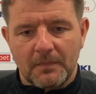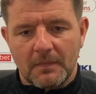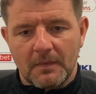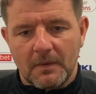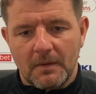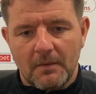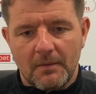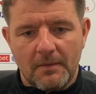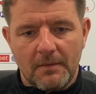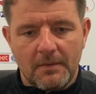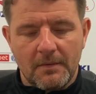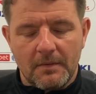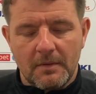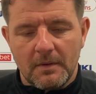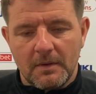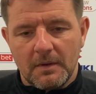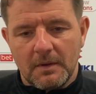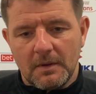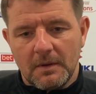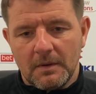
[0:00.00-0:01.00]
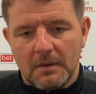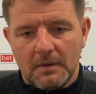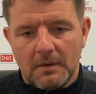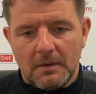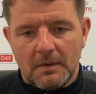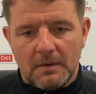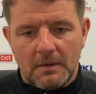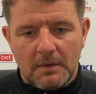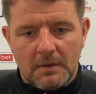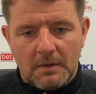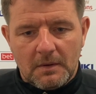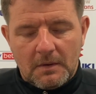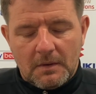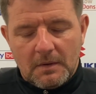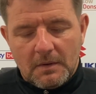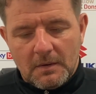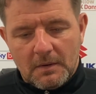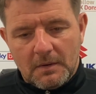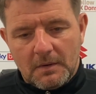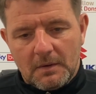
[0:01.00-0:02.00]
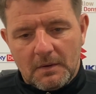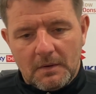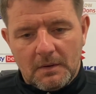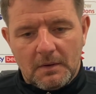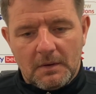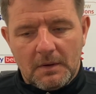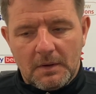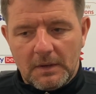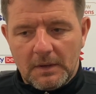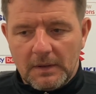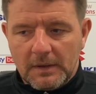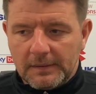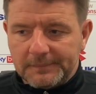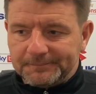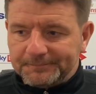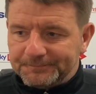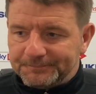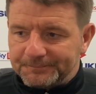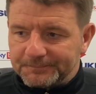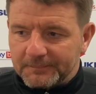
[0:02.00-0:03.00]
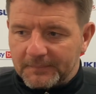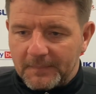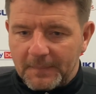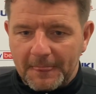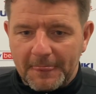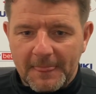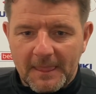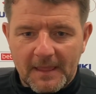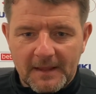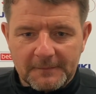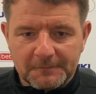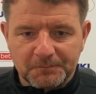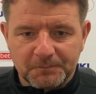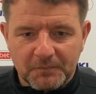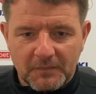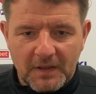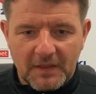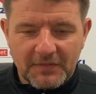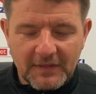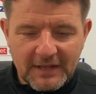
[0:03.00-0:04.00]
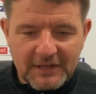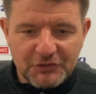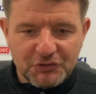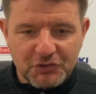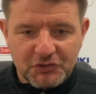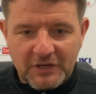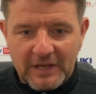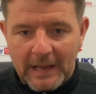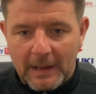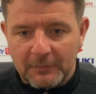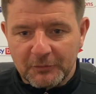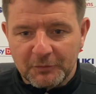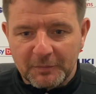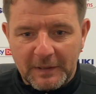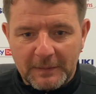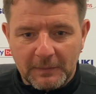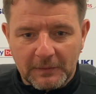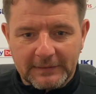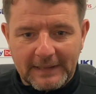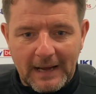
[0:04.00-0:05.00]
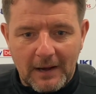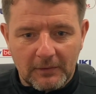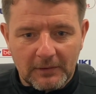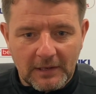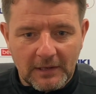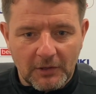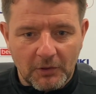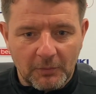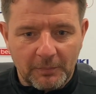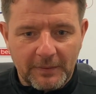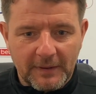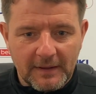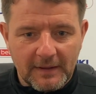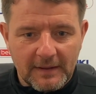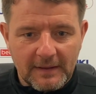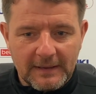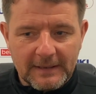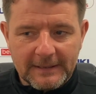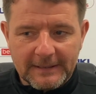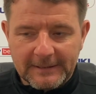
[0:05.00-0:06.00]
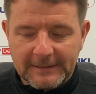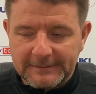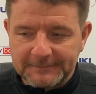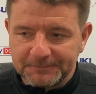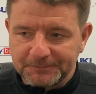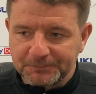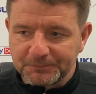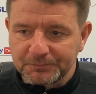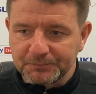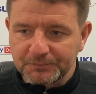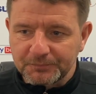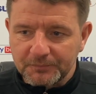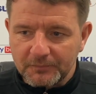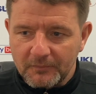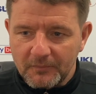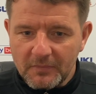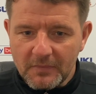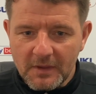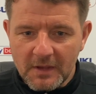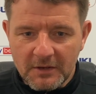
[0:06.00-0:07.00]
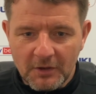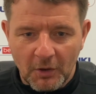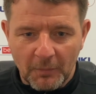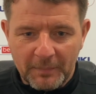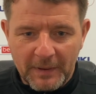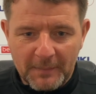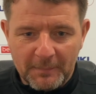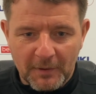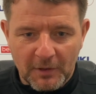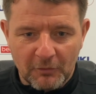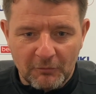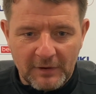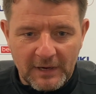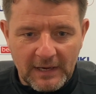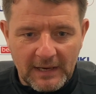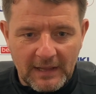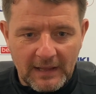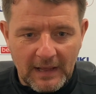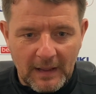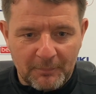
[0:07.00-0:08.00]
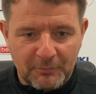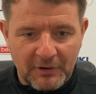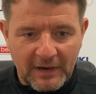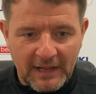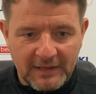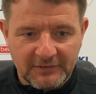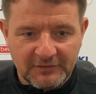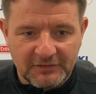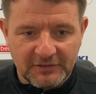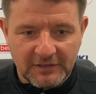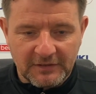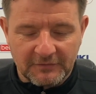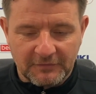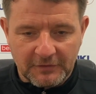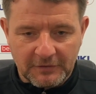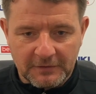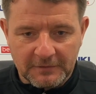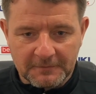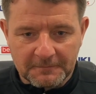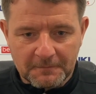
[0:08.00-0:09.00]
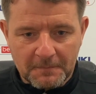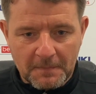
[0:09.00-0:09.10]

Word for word: What what you know, how does it change things? I think it just calms people down a little bit. Uh, you know, people are really apprehensive and